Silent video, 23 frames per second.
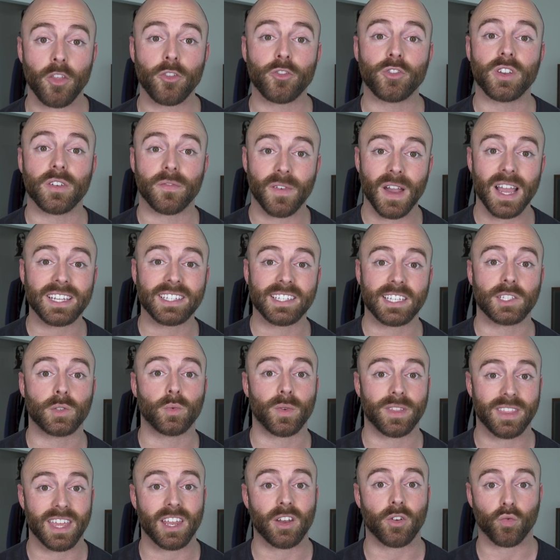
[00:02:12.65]
other devices
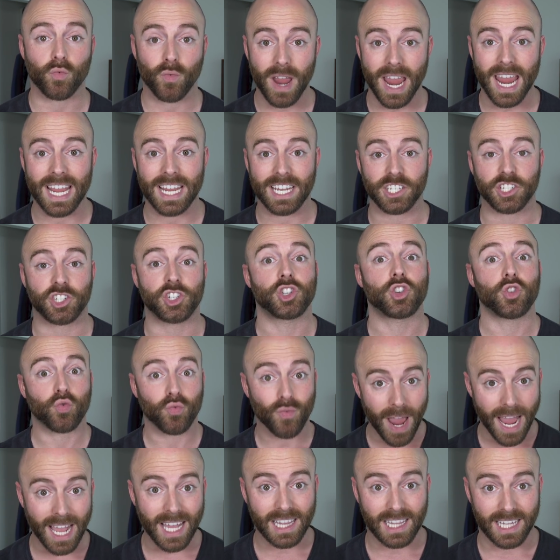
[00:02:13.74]
within range
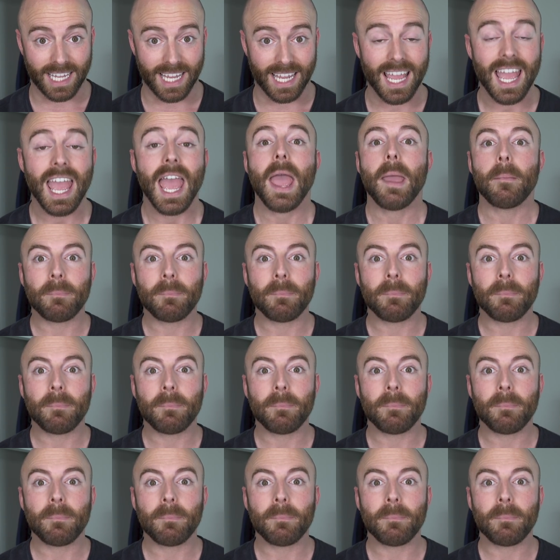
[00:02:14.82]
directly,